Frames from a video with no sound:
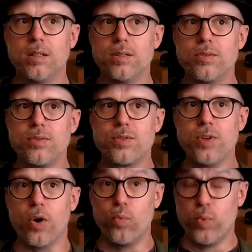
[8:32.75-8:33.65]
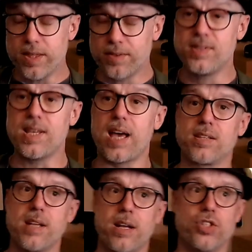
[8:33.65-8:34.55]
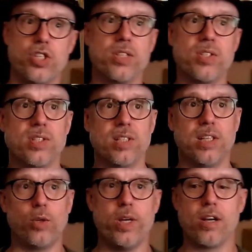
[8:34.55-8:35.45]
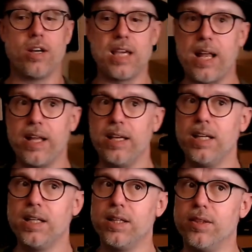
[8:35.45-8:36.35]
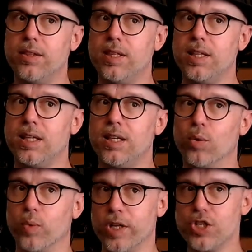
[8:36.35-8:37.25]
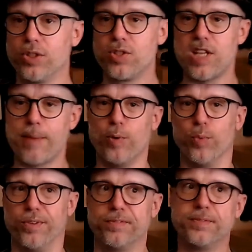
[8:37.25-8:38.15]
So with Zack Snyder's Justice League, we are getting the original Steppenwolf.